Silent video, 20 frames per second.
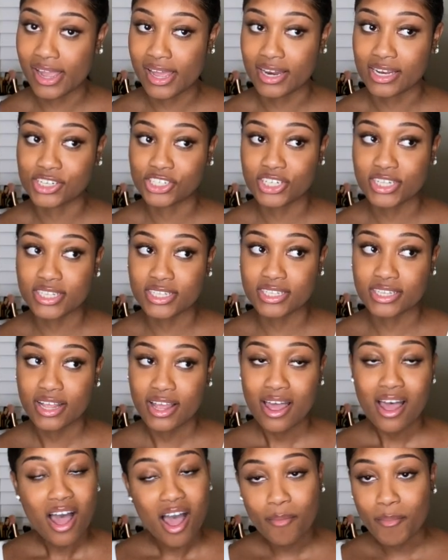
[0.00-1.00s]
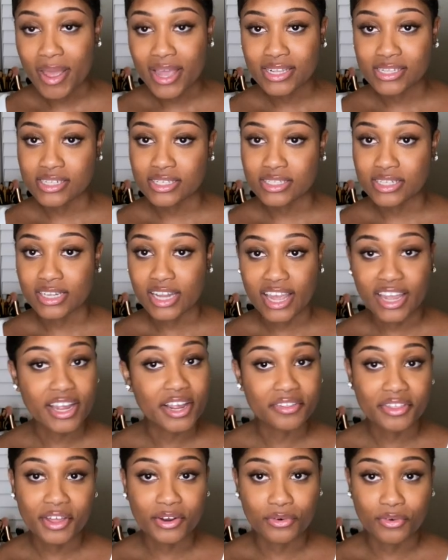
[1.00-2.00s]
And it's just amazing to like hear
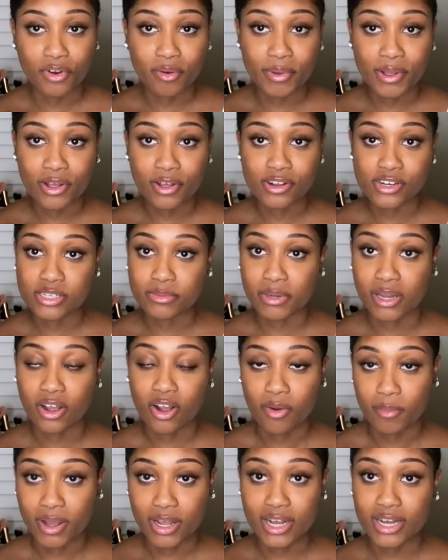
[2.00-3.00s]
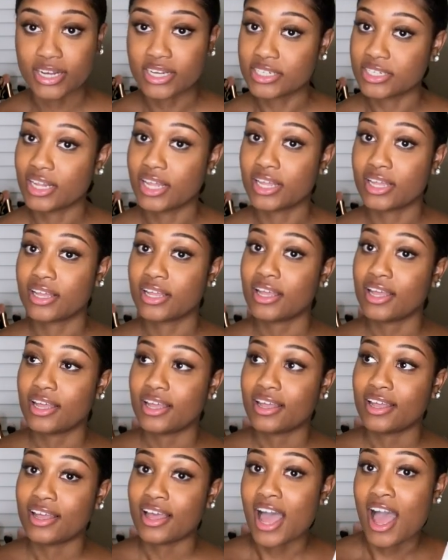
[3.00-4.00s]
that doorbell and just be like, oh my gosh, like
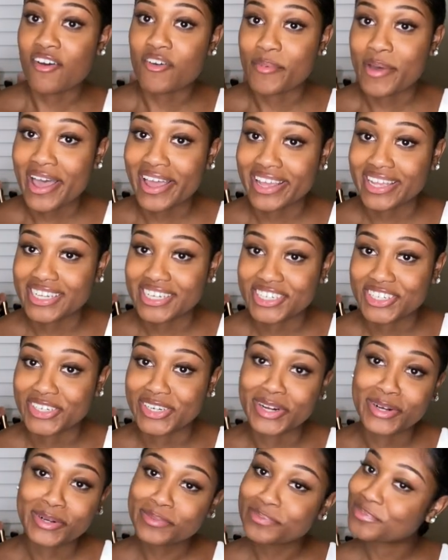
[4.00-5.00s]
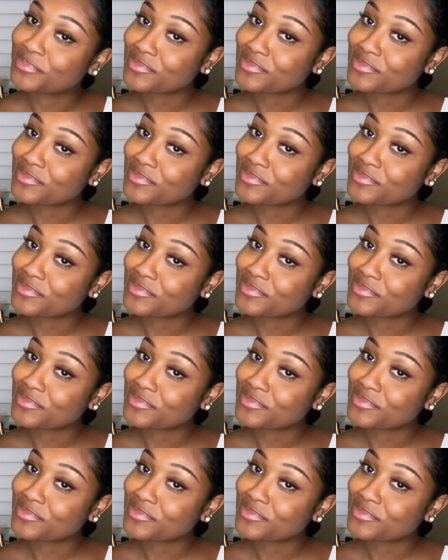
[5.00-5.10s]
I have a package, you know?